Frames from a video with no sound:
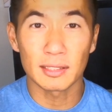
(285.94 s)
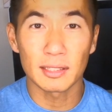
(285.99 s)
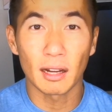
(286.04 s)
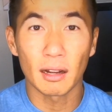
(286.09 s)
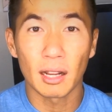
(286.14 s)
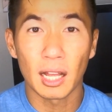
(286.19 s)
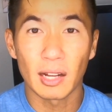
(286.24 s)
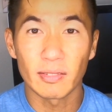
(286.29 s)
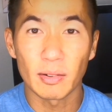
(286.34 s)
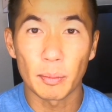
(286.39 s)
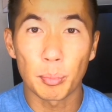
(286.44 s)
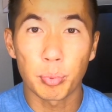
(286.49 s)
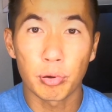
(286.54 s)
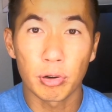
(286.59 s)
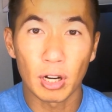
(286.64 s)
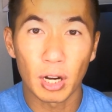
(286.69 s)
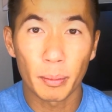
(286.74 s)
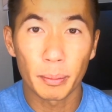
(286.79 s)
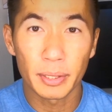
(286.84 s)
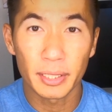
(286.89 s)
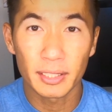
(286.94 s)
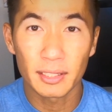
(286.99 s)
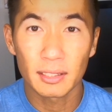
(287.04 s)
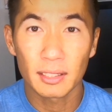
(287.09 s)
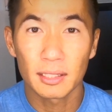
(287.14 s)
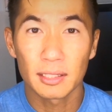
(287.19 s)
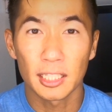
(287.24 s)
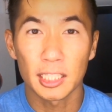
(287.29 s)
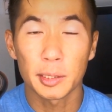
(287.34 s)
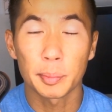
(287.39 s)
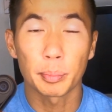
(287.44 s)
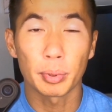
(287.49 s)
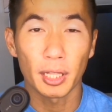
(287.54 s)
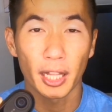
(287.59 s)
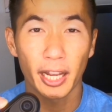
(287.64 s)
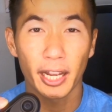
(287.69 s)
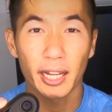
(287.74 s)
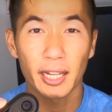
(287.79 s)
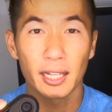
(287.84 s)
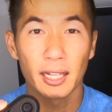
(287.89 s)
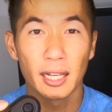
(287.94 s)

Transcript: not have a prominent display